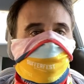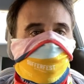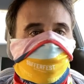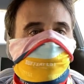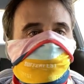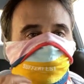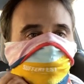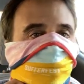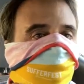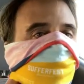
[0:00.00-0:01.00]
Um,
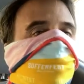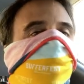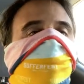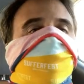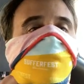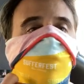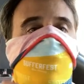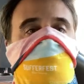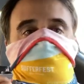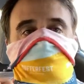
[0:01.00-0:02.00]
but you probably have one
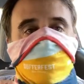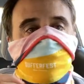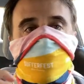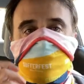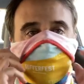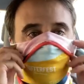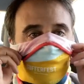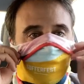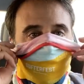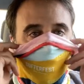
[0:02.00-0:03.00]
of these in your closet
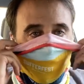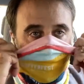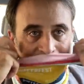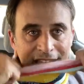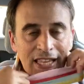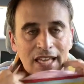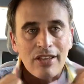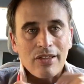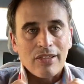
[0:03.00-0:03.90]
or already like